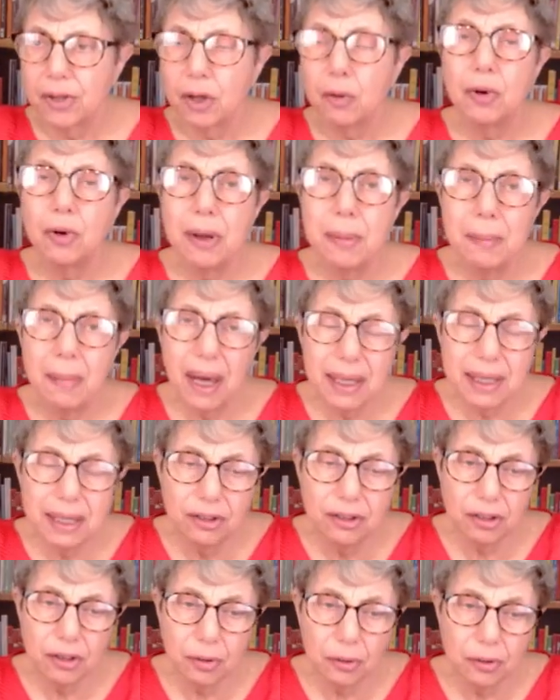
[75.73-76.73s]

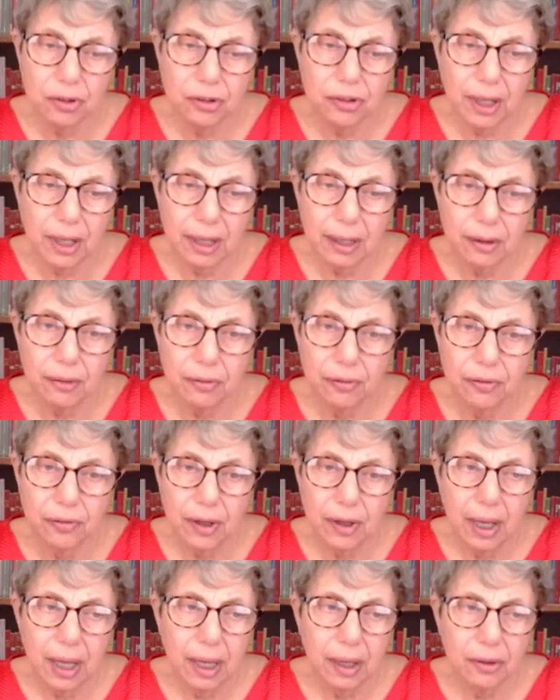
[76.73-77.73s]
remind
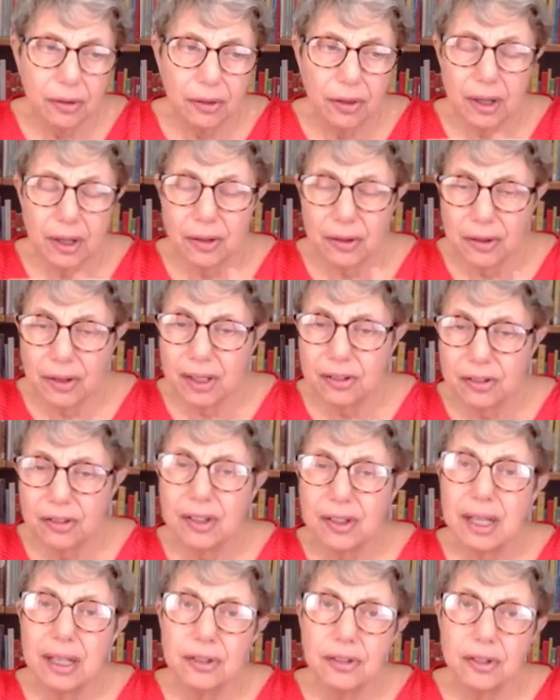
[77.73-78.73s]
yourself that
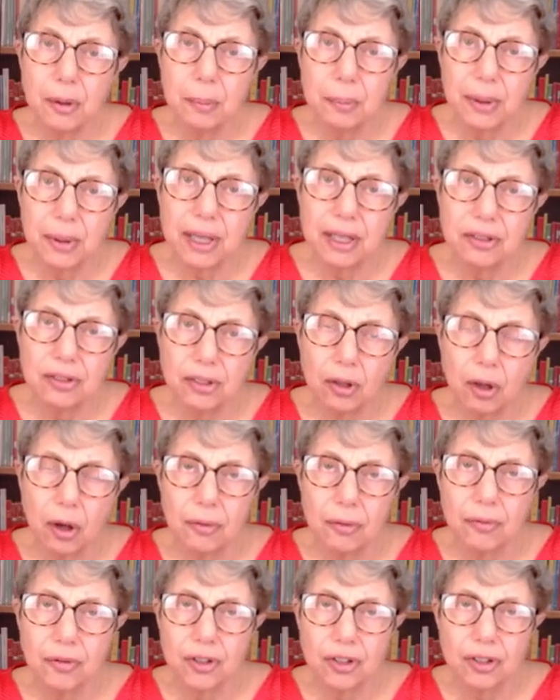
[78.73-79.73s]
this is a bit
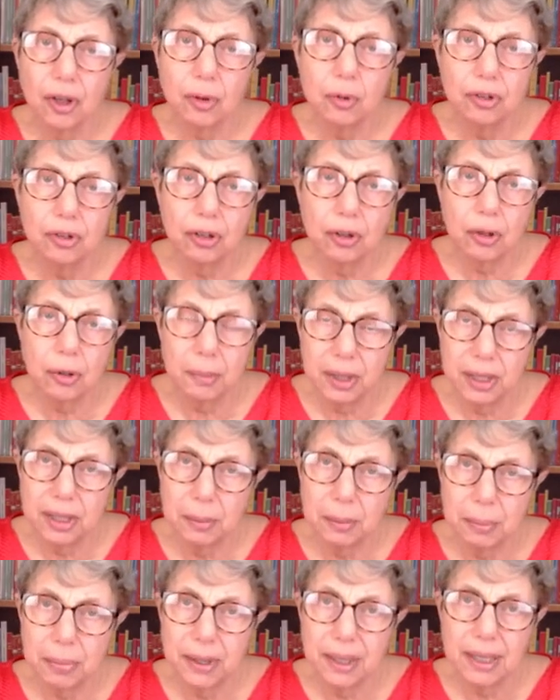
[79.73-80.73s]
of social
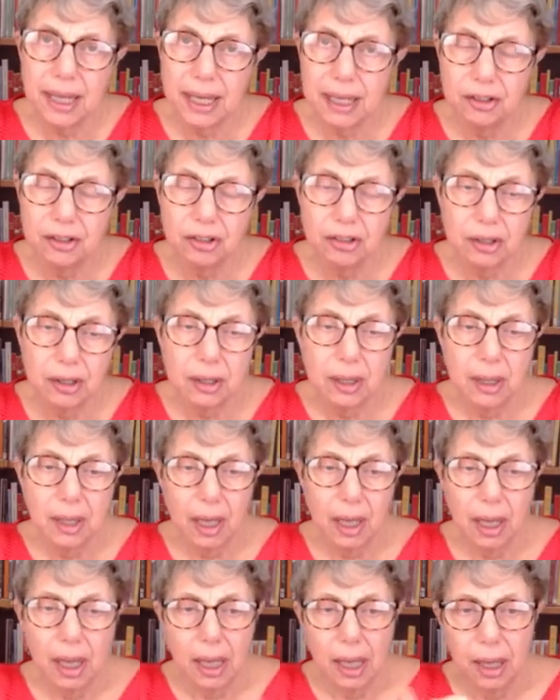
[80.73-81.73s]
manipulation.
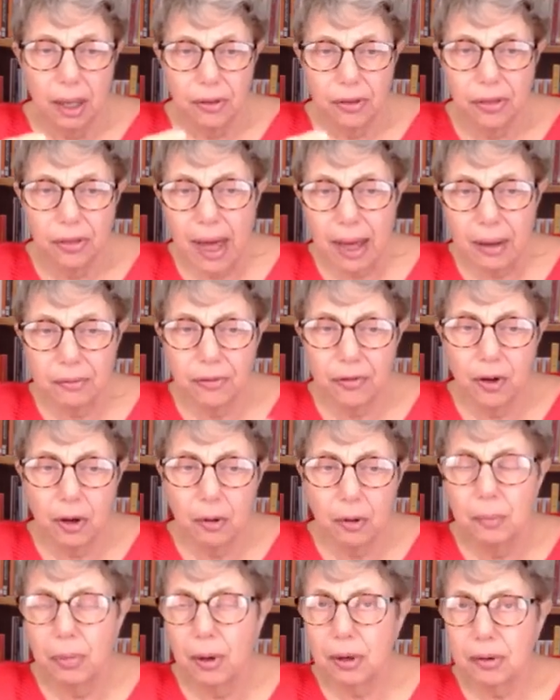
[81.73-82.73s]
That
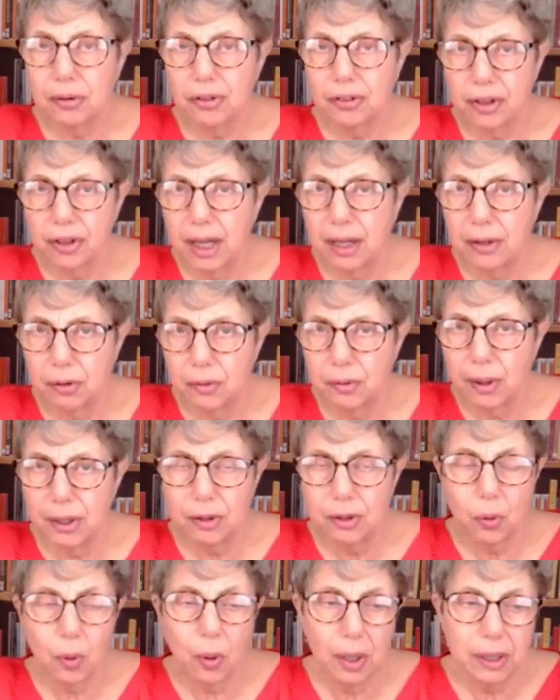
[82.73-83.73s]
phone box there, the
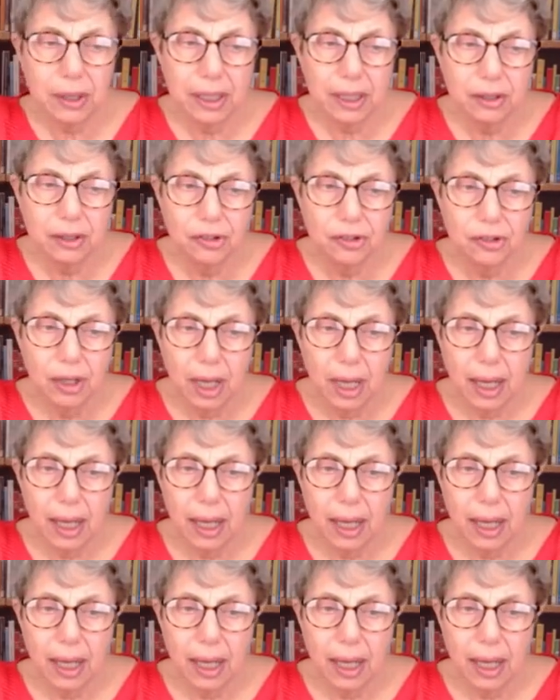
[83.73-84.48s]
red one, is